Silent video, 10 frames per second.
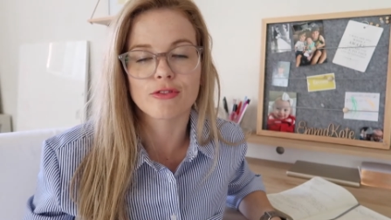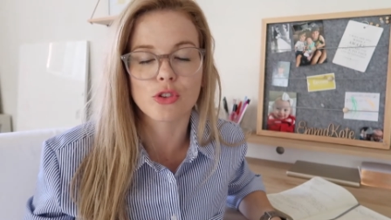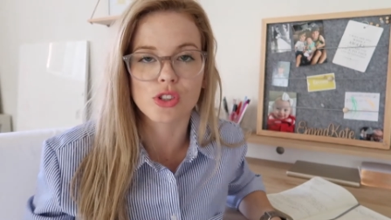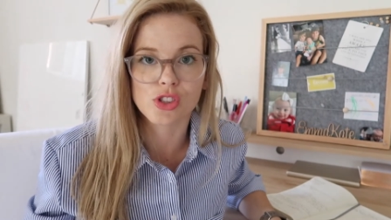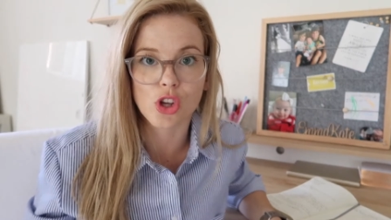
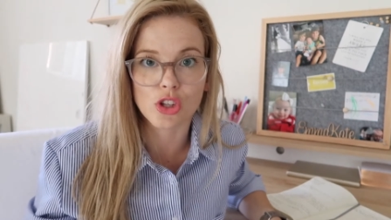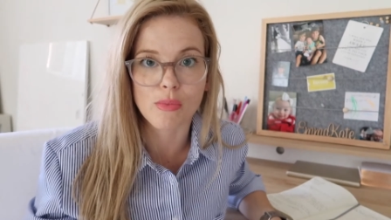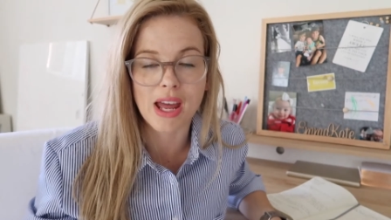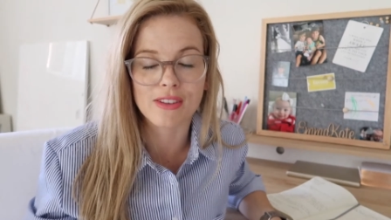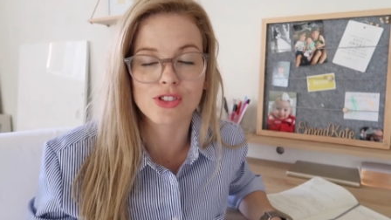a certain
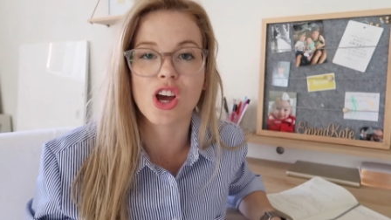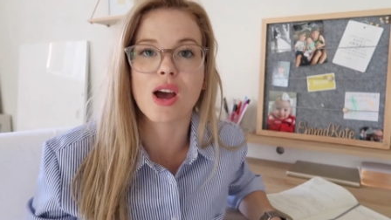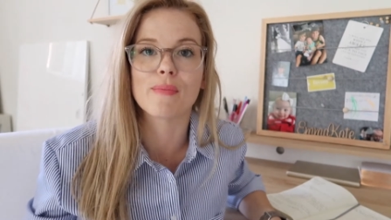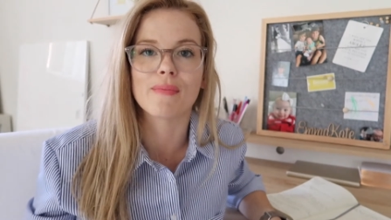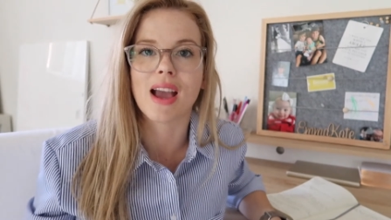amount of
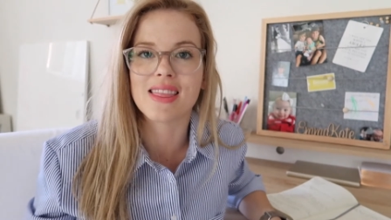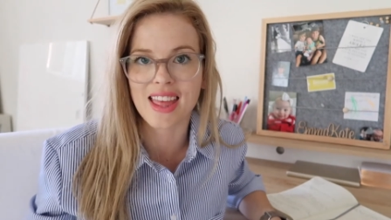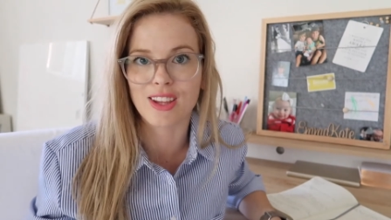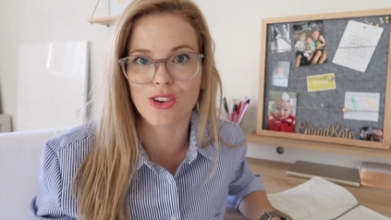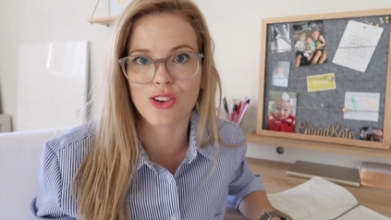time, and
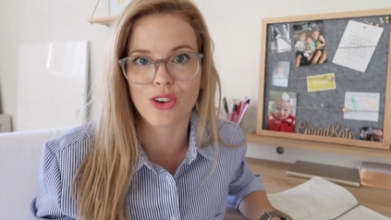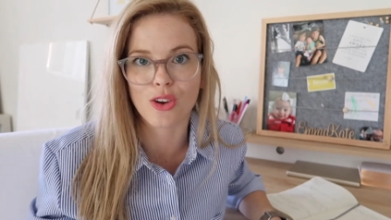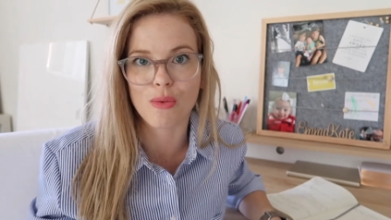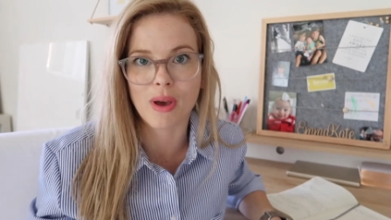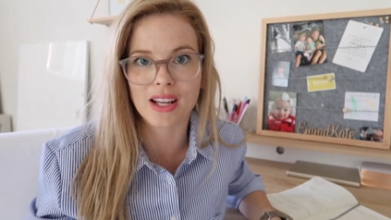then you can
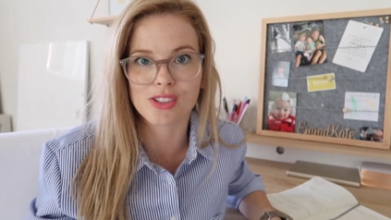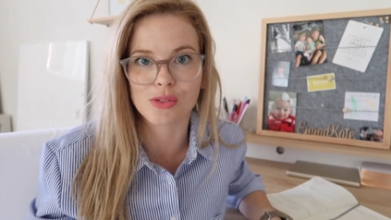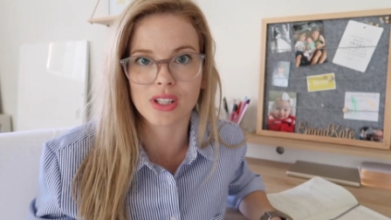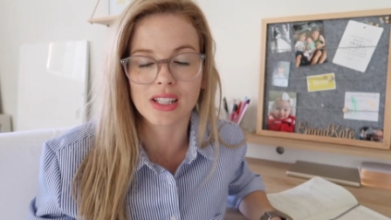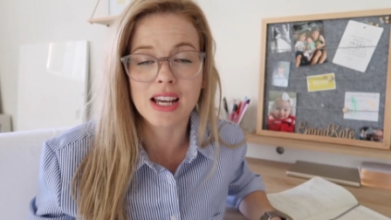go back
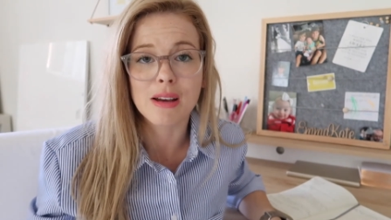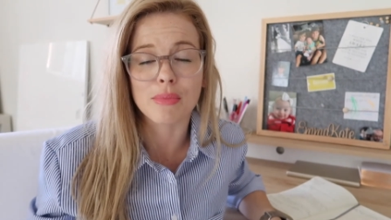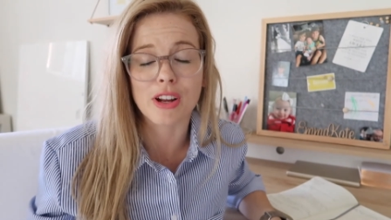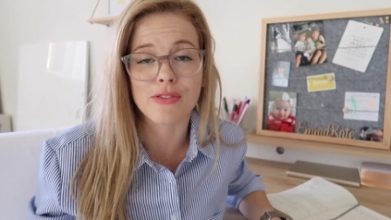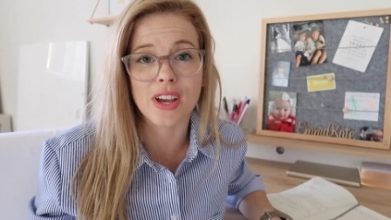to it.
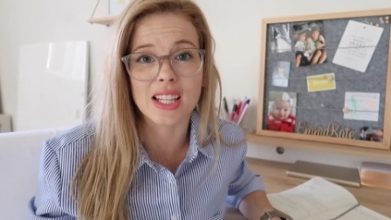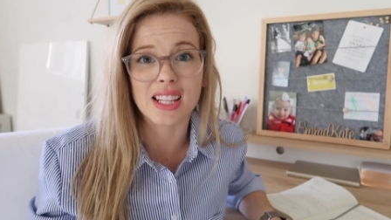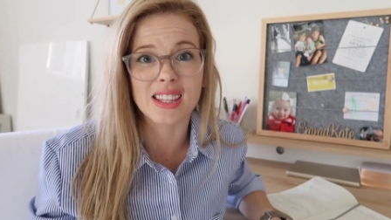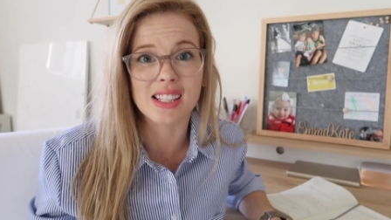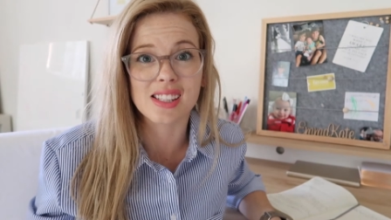But I found
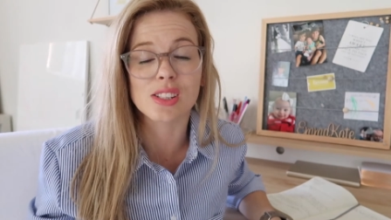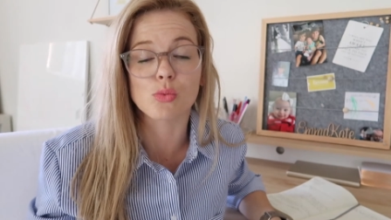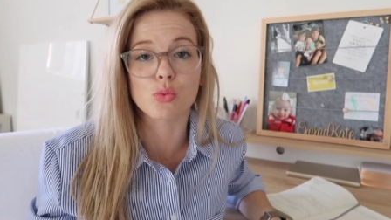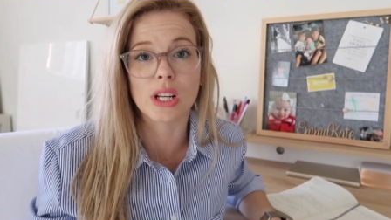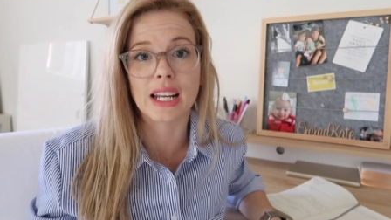that this
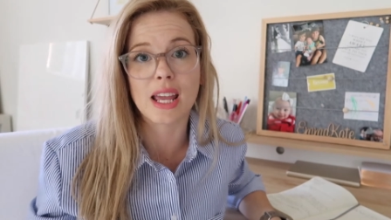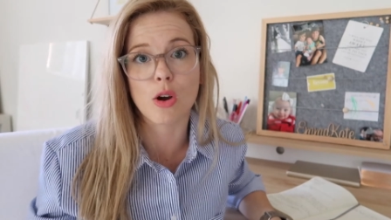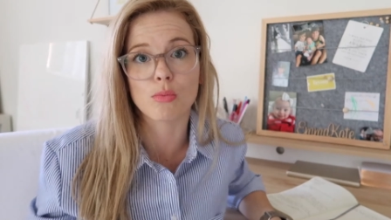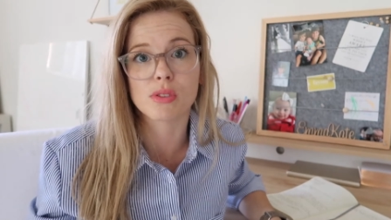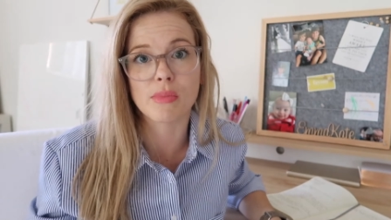has really
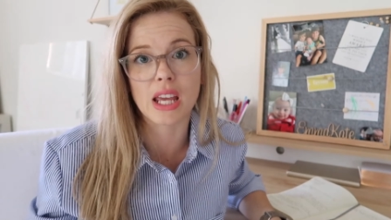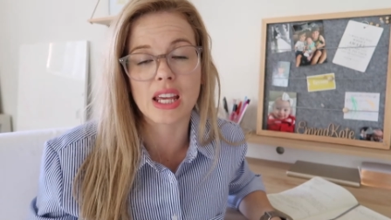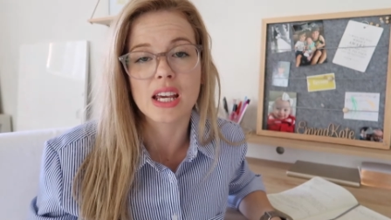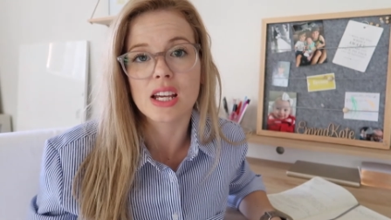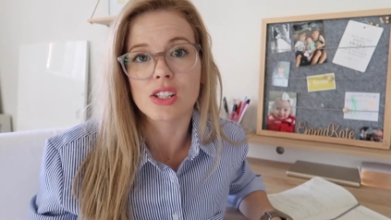helped
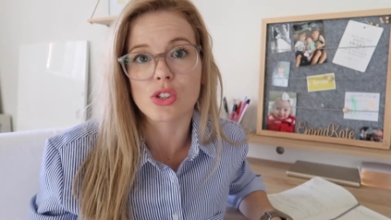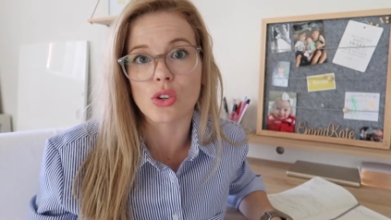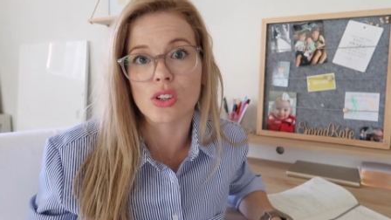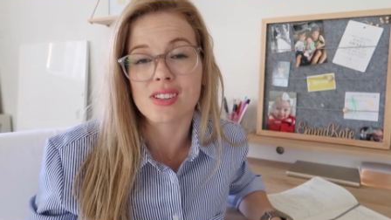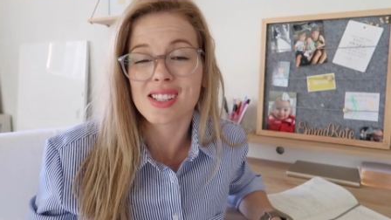me
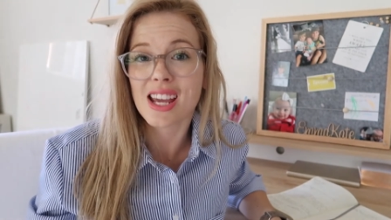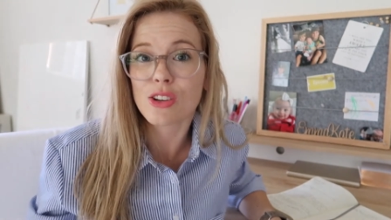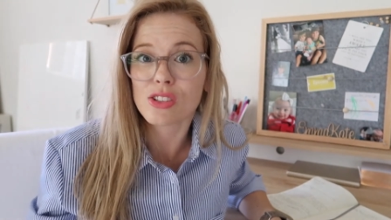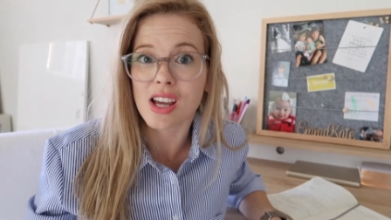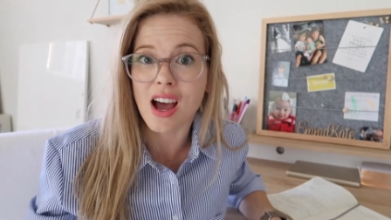to stay
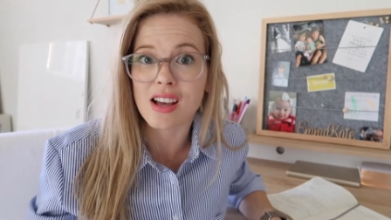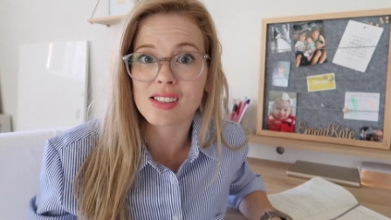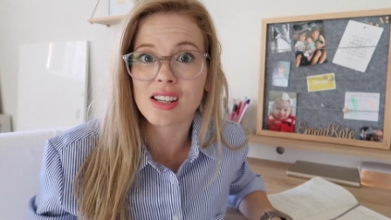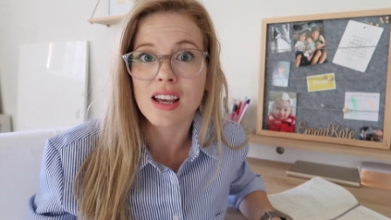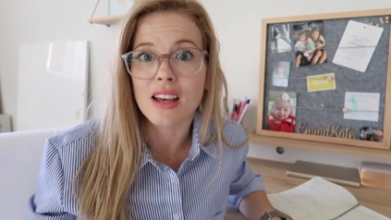on
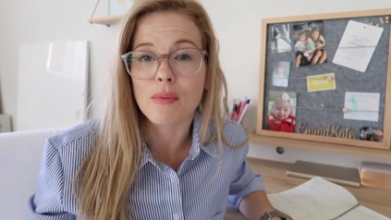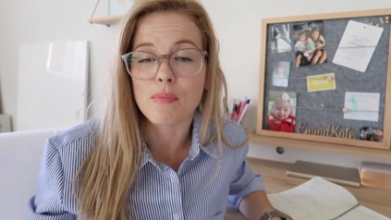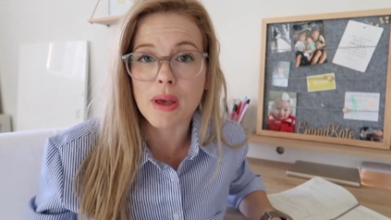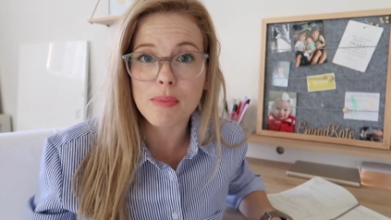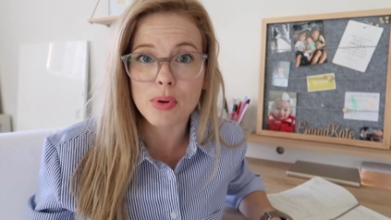task,
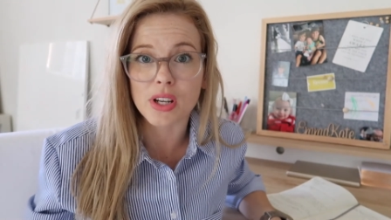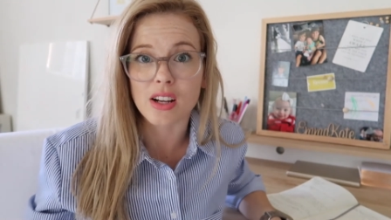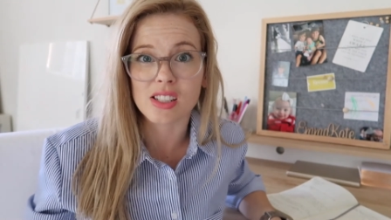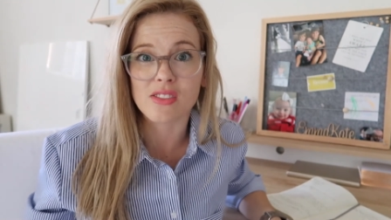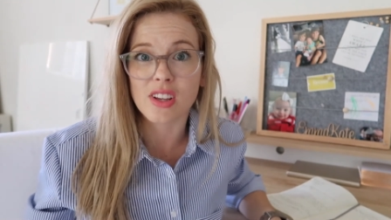be
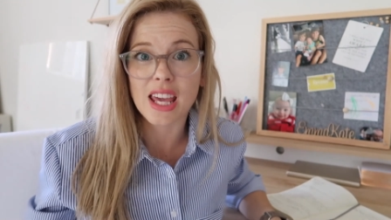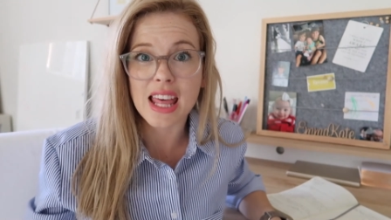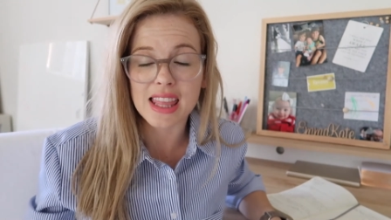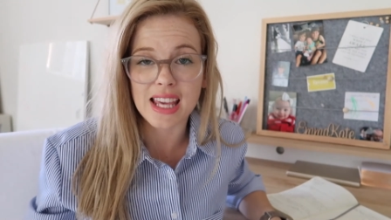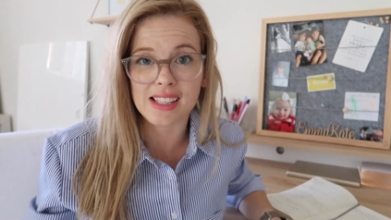productive,
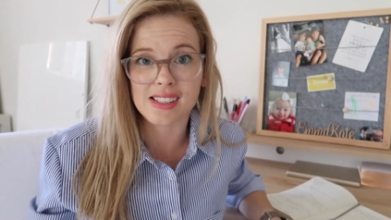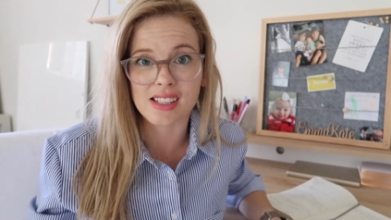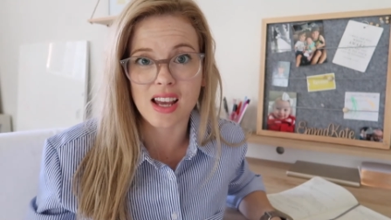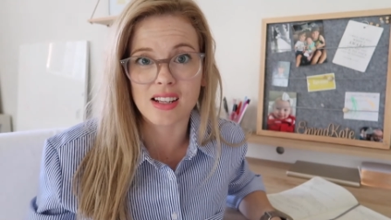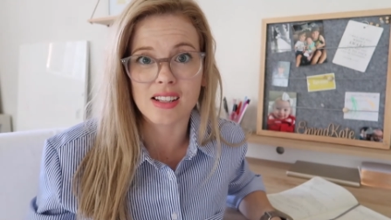get things
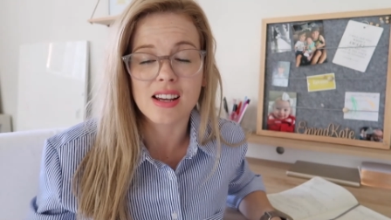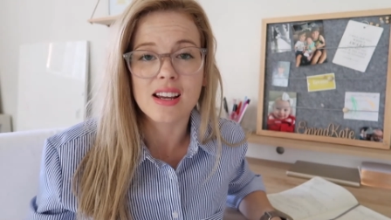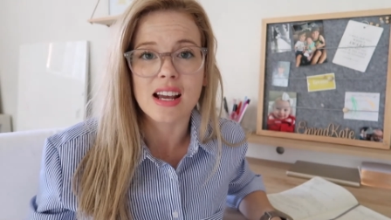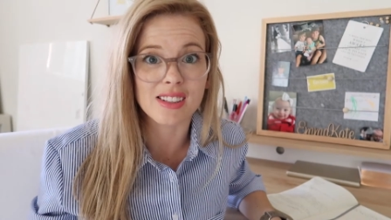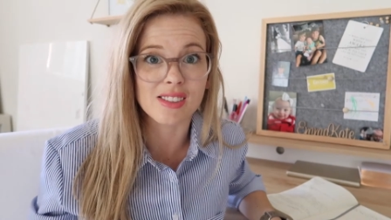done,
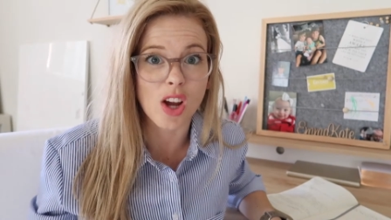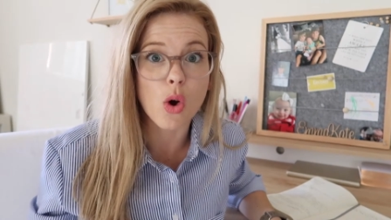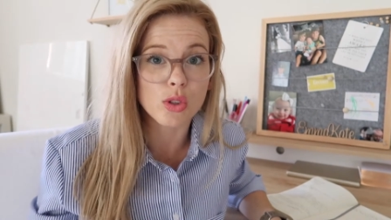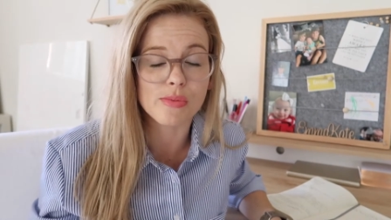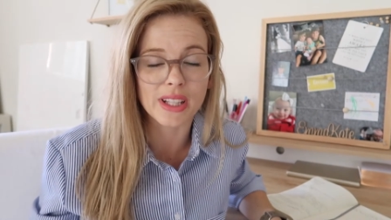and
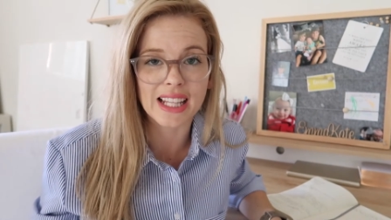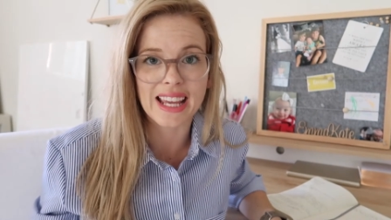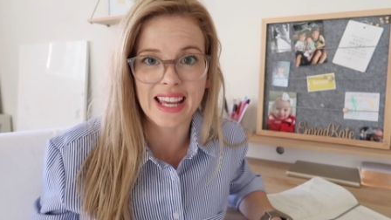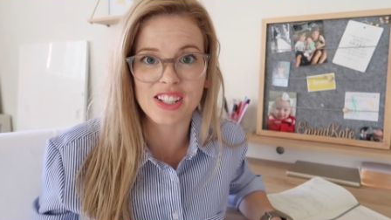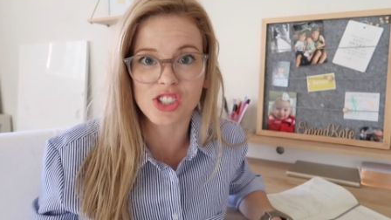
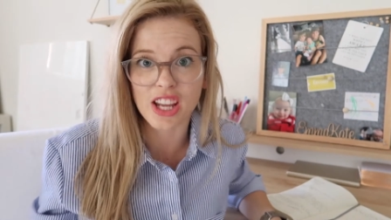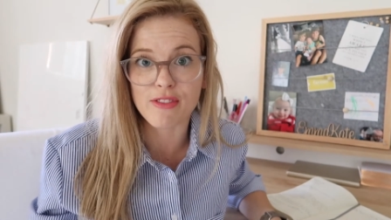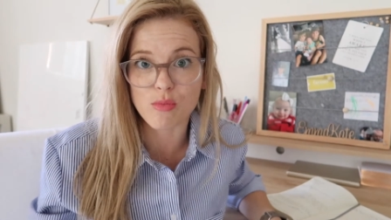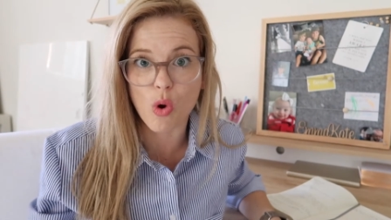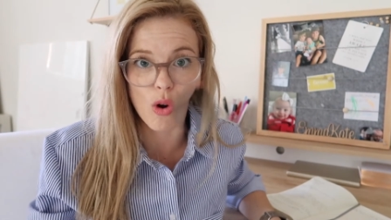ultimately
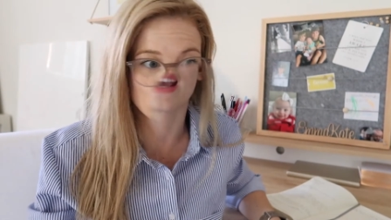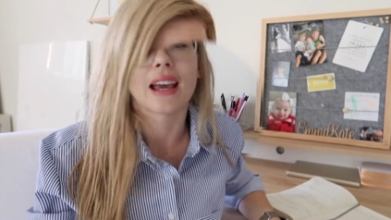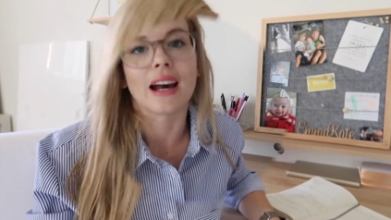achieve more.